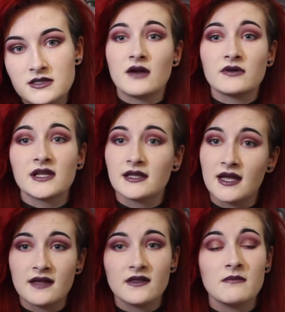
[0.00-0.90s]
I really
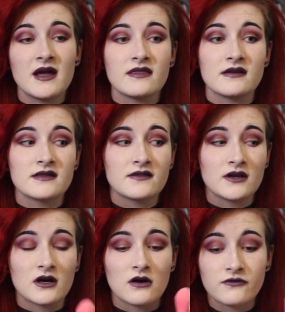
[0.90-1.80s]
like them. I think that
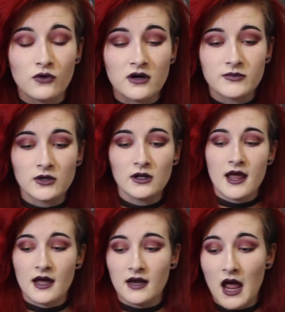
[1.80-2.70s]
they're affordable
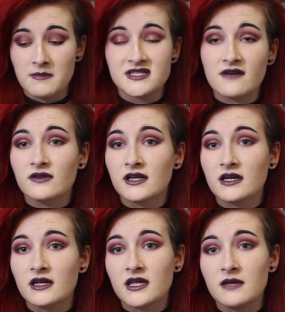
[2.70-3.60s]
and I'm definitely
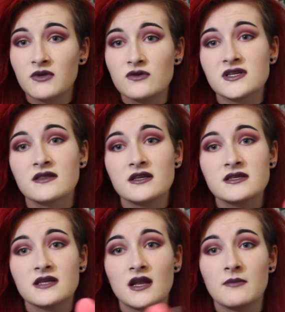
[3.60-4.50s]
gonna keep using
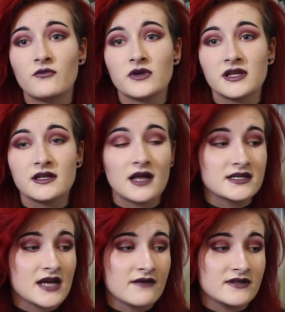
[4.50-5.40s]
these, and I'm really
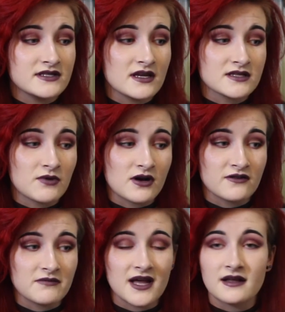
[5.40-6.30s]
glad to have these as part
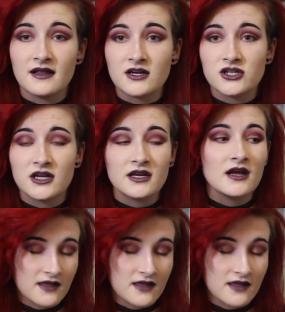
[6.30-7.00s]
of my collection.